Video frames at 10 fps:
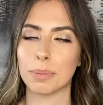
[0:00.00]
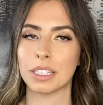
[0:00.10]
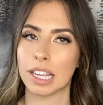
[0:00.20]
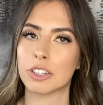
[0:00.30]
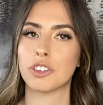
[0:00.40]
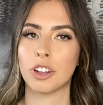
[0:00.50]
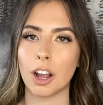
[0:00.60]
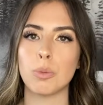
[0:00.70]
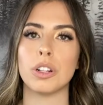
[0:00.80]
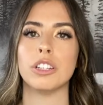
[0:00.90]
But like
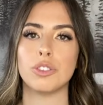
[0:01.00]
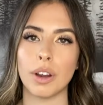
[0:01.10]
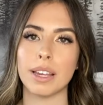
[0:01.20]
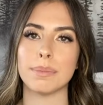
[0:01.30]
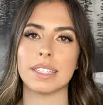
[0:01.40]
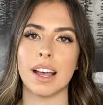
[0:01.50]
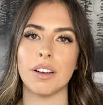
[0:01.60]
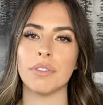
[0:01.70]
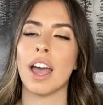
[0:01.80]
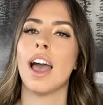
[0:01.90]
Sherlock will enjoy himself